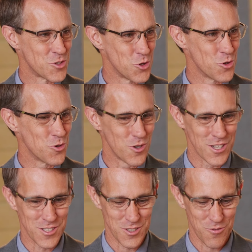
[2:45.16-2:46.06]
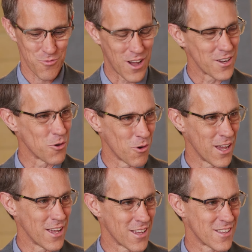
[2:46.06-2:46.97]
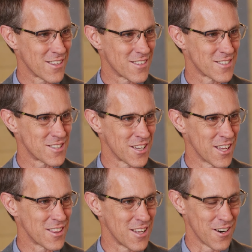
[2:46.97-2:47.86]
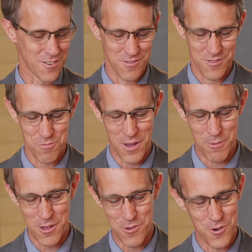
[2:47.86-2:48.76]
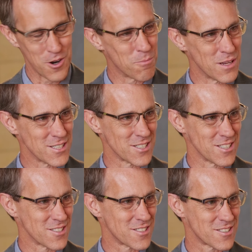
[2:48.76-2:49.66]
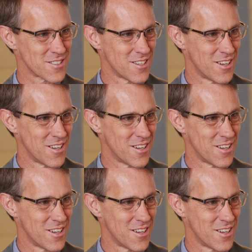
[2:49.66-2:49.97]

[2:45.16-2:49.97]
Two is find a way to get there, maybe through your business.